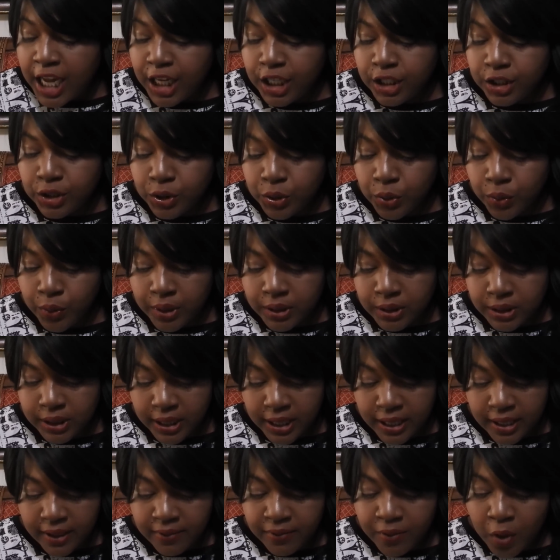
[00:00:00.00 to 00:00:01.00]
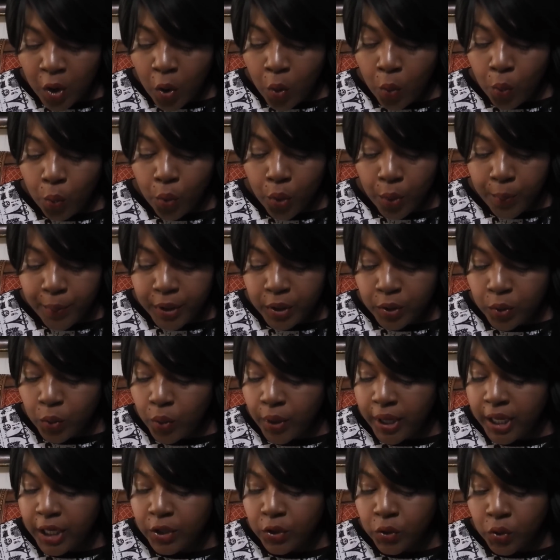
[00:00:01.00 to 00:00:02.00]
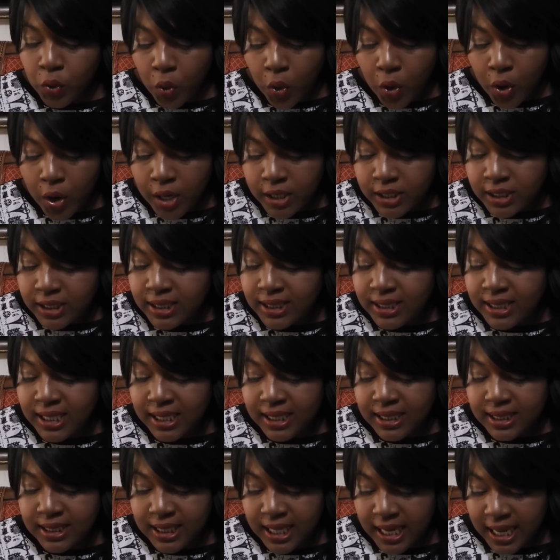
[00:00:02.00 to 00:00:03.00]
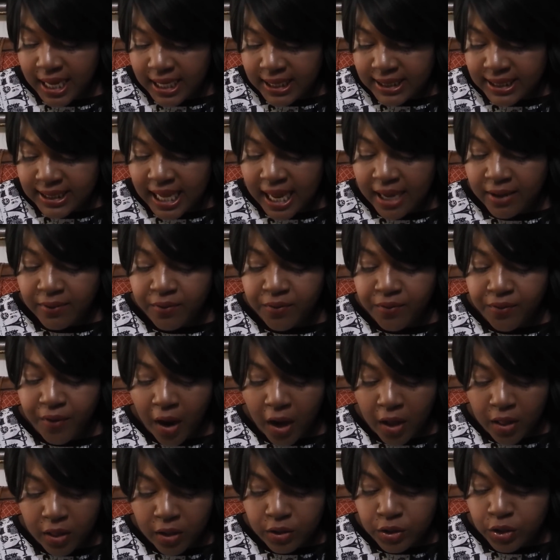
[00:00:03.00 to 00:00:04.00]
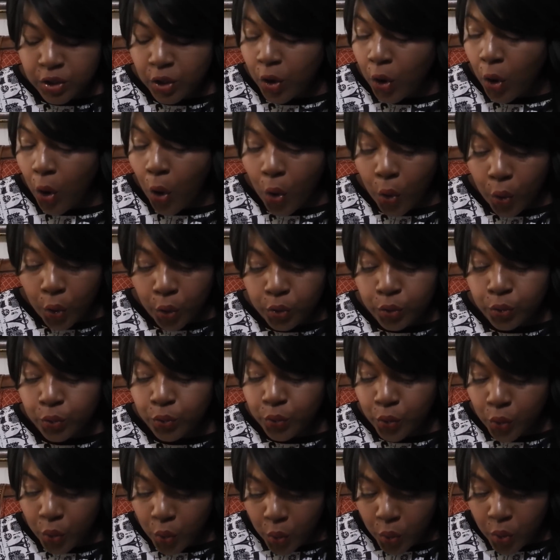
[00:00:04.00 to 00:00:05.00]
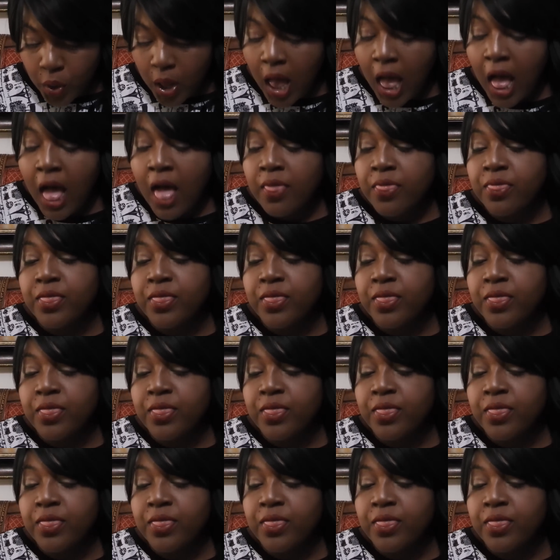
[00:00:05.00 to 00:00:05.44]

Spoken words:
intuitive woman who ignores dictates and follows her own rule.